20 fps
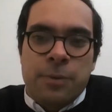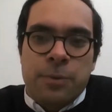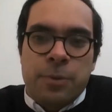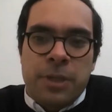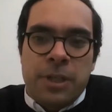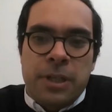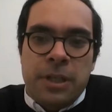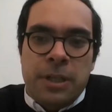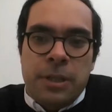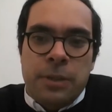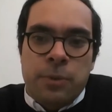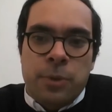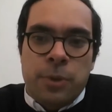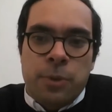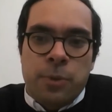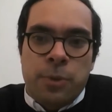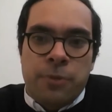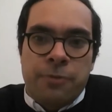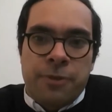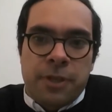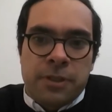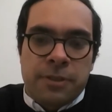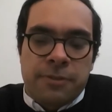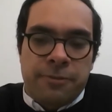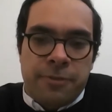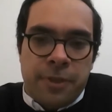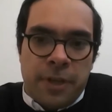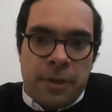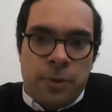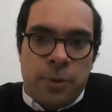we, we, we,
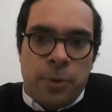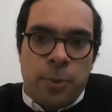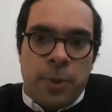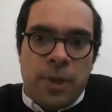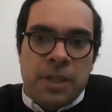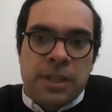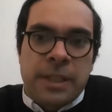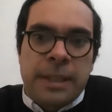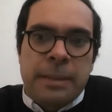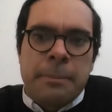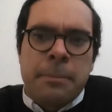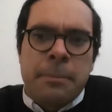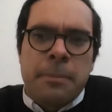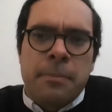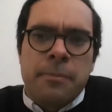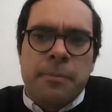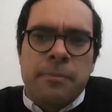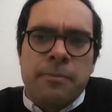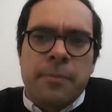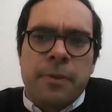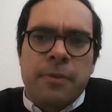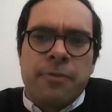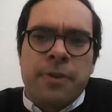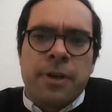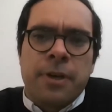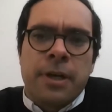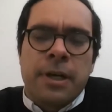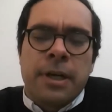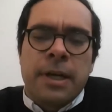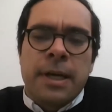felt very welcome
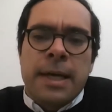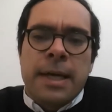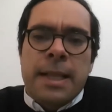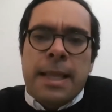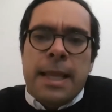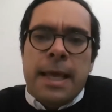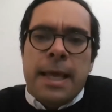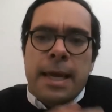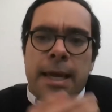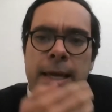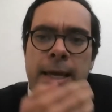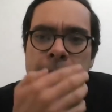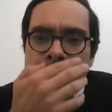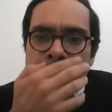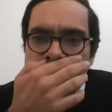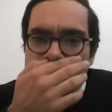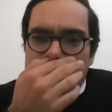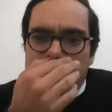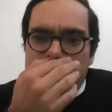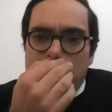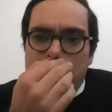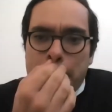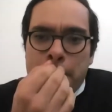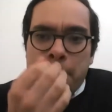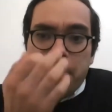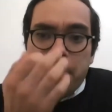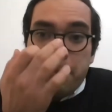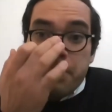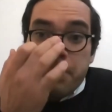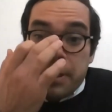there. And
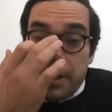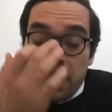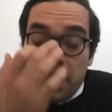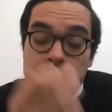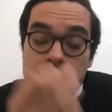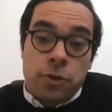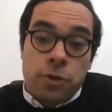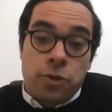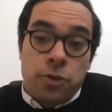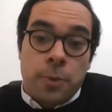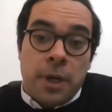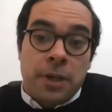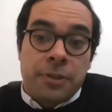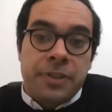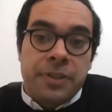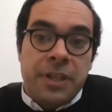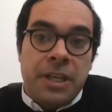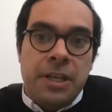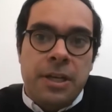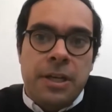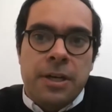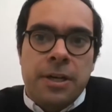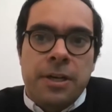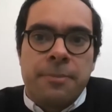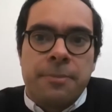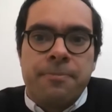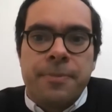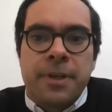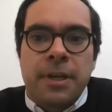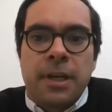um, but also throughout the
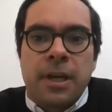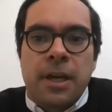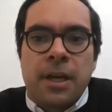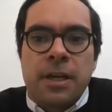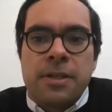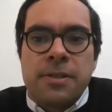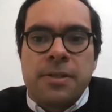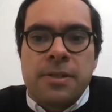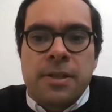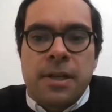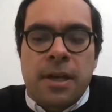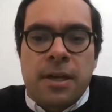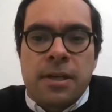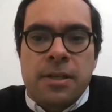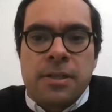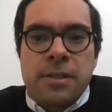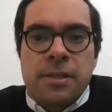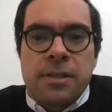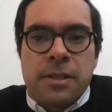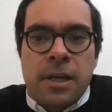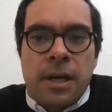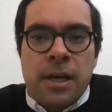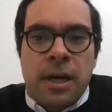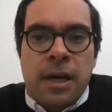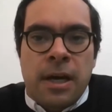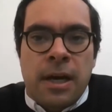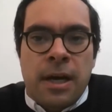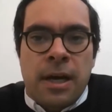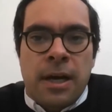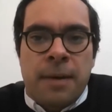year, CASE has
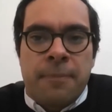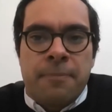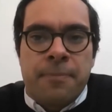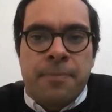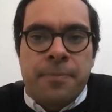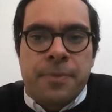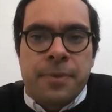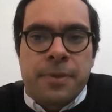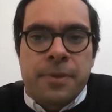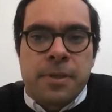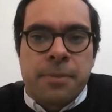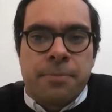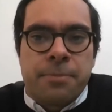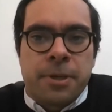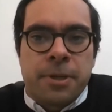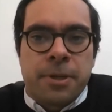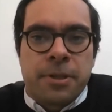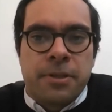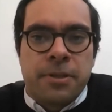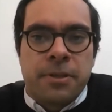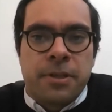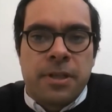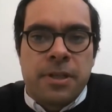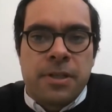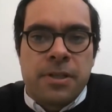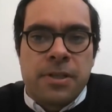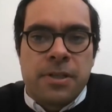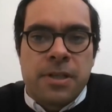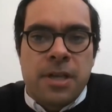um, supported us